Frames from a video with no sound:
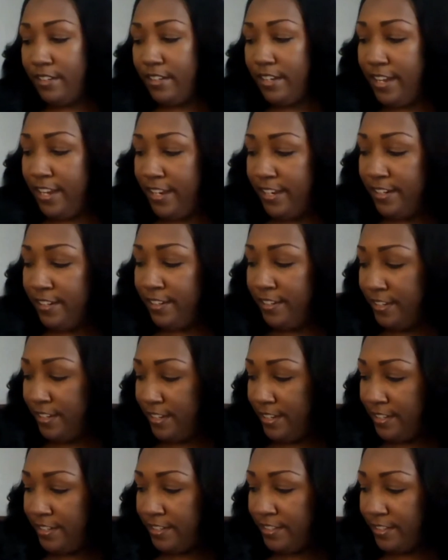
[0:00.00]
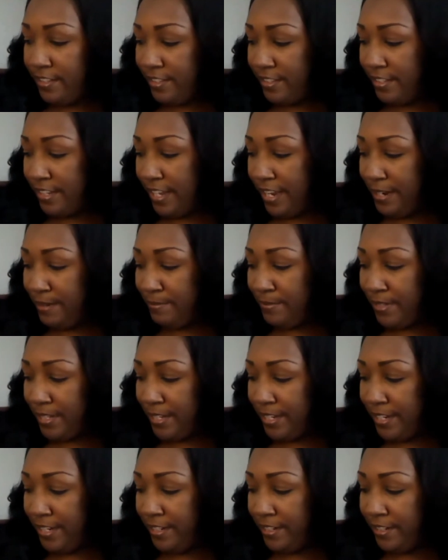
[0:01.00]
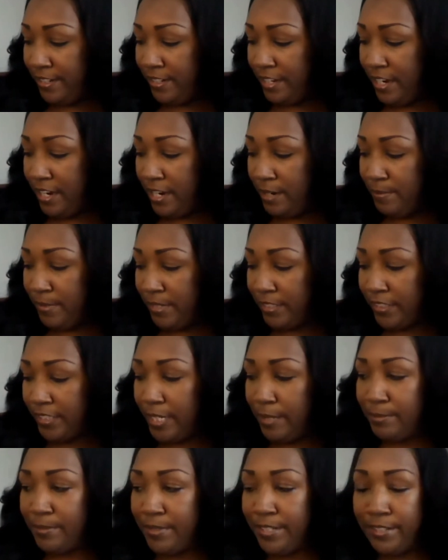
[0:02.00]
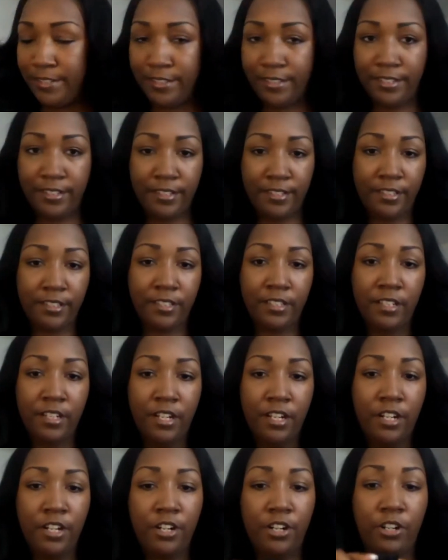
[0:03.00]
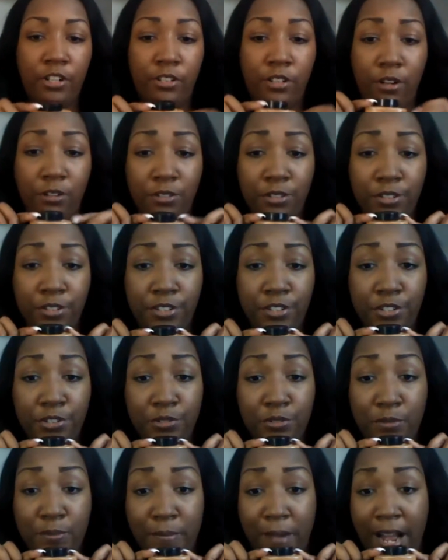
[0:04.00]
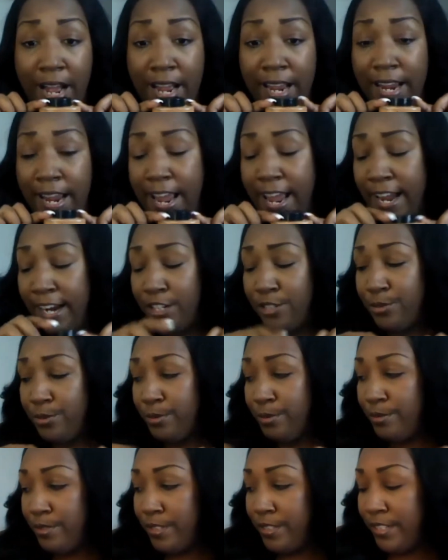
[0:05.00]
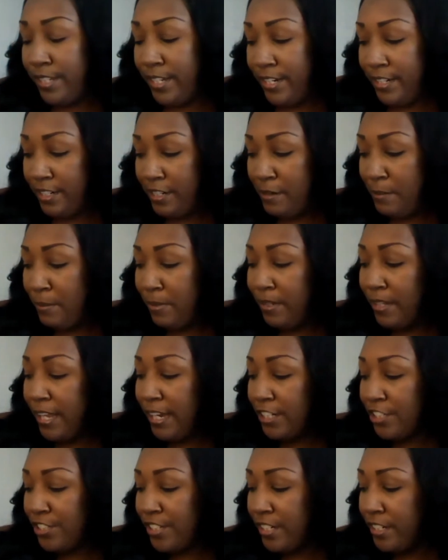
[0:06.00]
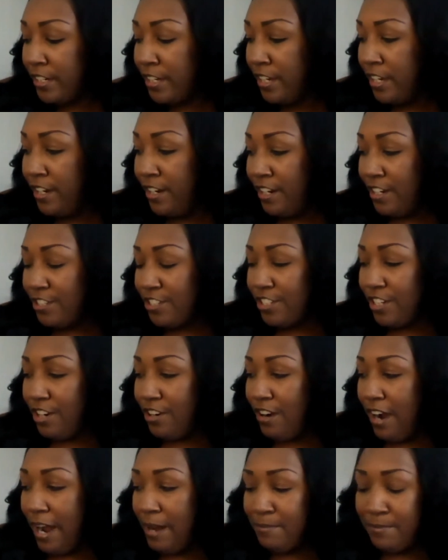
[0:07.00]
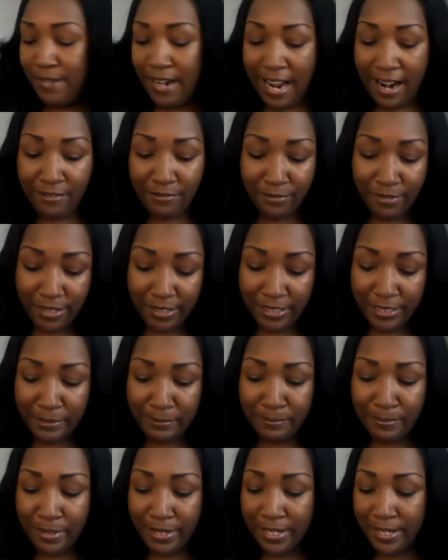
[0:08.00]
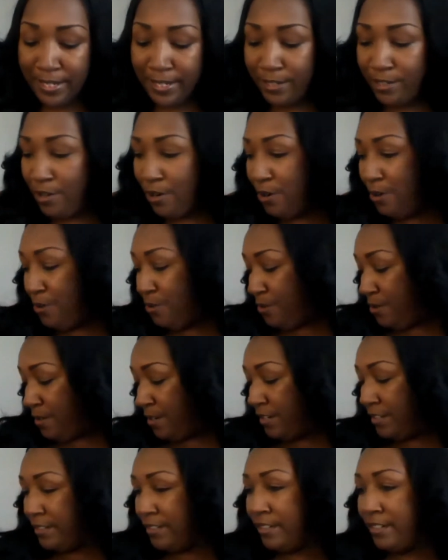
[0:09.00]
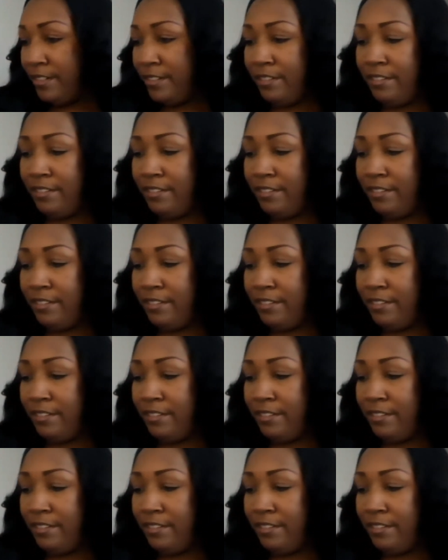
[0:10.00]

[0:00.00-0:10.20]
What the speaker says: And it's the same thing, except this is closer to my actual skin complexion. So I'm not really big on